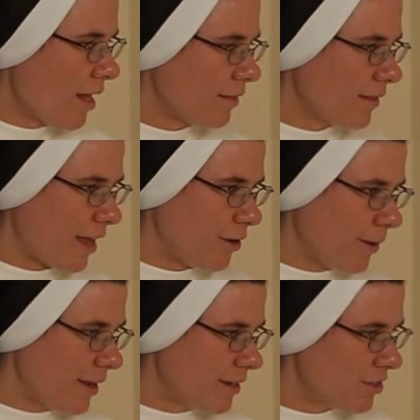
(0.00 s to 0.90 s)

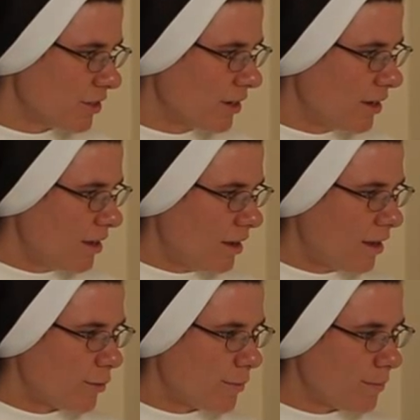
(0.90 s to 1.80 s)
Language
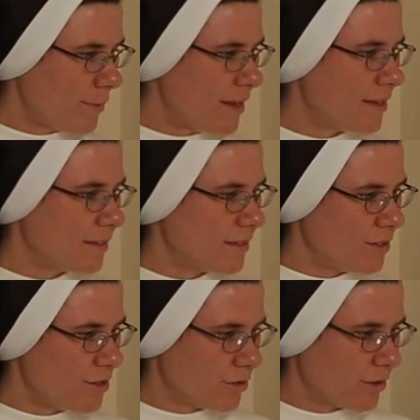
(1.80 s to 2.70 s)
begins
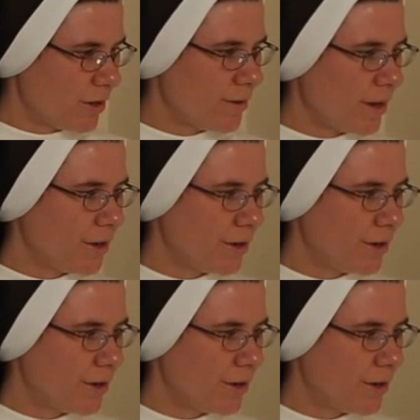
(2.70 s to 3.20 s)
in utero and